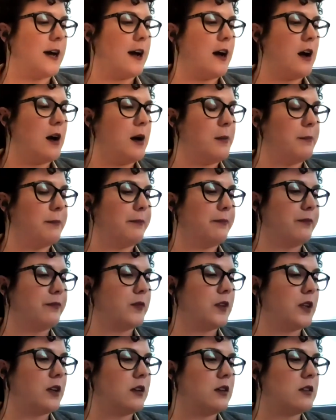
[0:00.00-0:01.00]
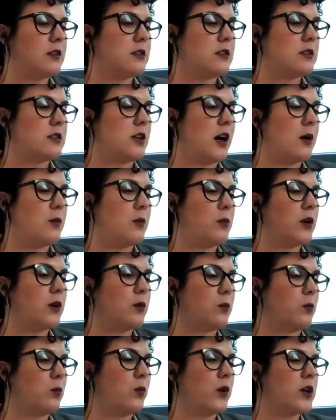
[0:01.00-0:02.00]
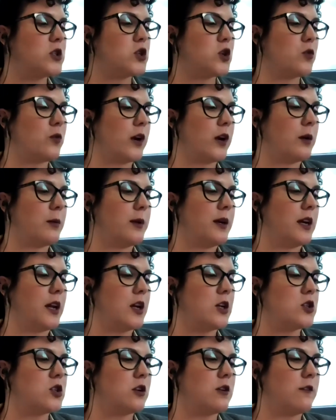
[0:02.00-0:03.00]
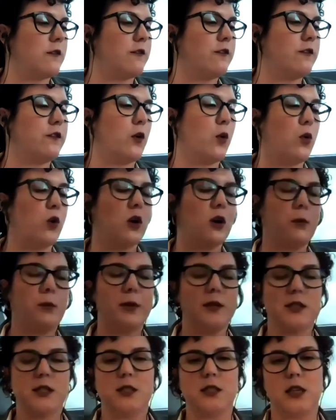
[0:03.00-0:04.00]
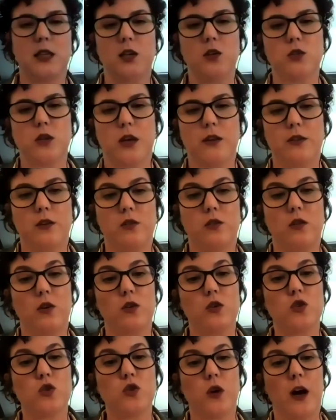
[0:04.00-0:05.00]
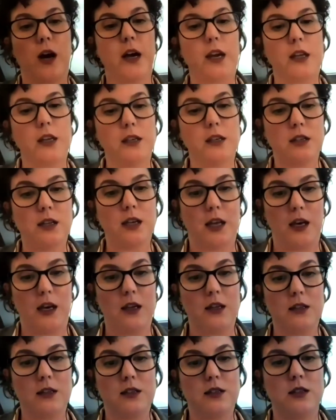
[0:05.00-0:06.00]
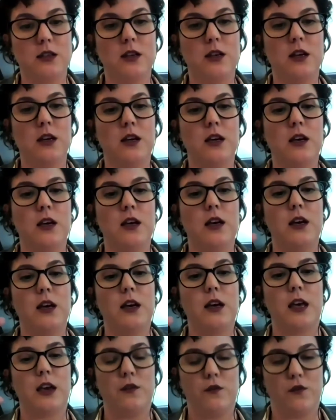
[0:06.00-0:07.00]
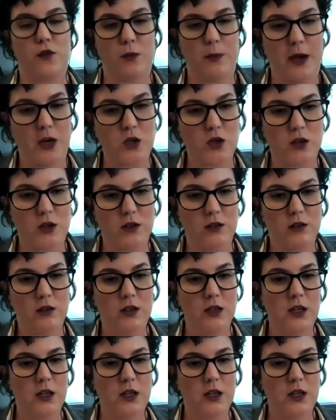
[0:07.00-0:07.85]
Um, Tom, what what is your recommendation for business leaders out there that are trying to get information?